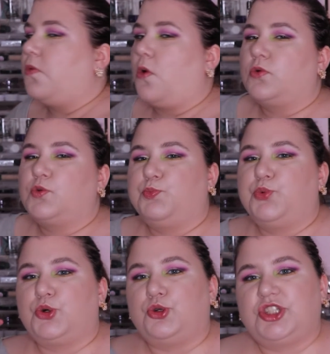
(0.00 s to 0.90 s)
won't
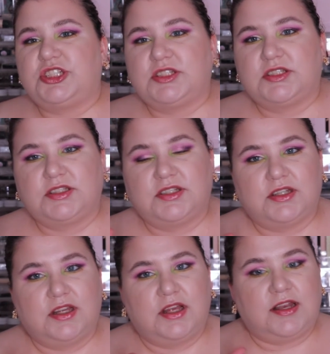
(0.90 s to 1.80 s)
put
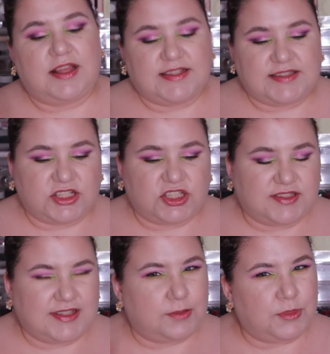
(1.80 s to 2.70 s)
like such
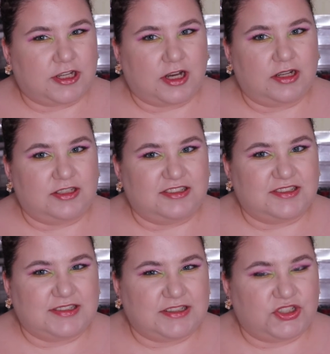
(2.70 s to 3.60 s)
statement
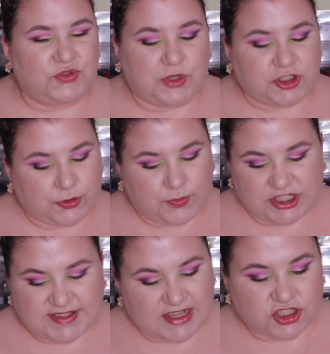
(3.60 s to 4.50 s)
colors into my Shop My
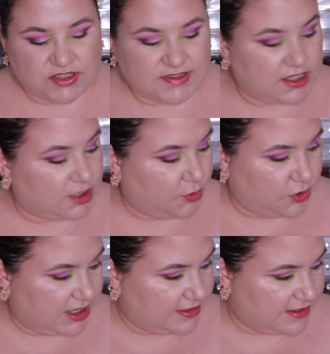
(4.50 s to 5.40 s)
Stashes
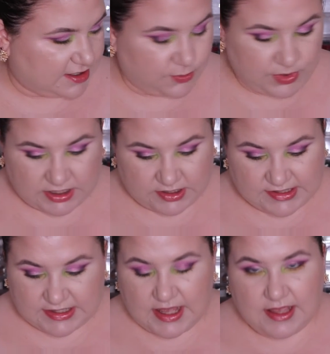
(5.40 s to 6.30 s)
anymore, I think,
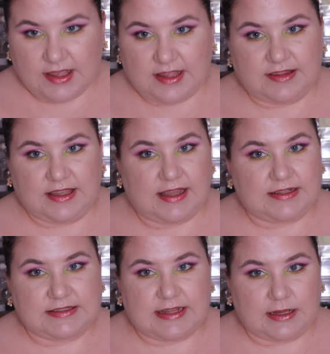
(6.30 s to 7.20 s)
because in the
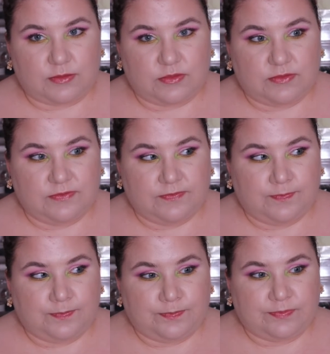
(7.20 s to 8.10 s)
end I'm
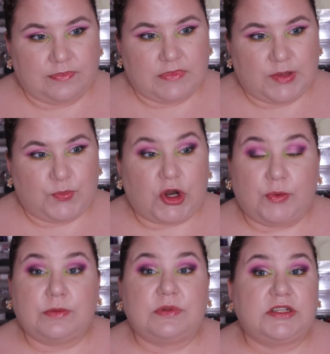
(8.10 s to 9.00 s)

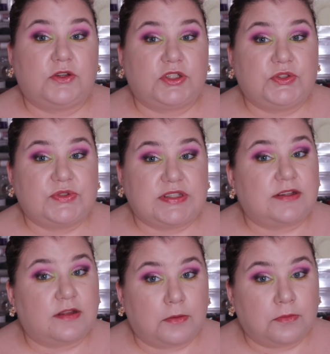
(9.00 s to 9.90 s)
probably not
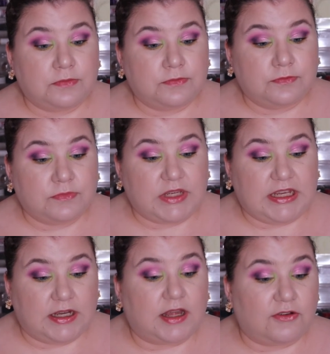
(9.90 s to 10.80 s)
using them
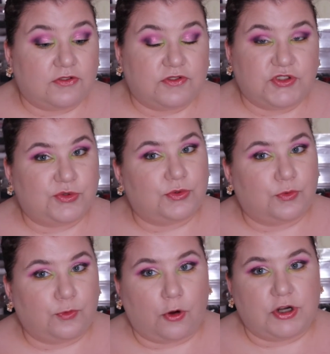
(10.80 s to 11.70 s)
enough to
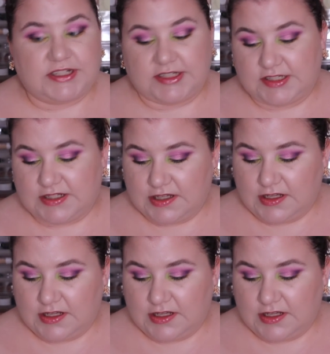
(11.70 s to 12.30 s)
warrant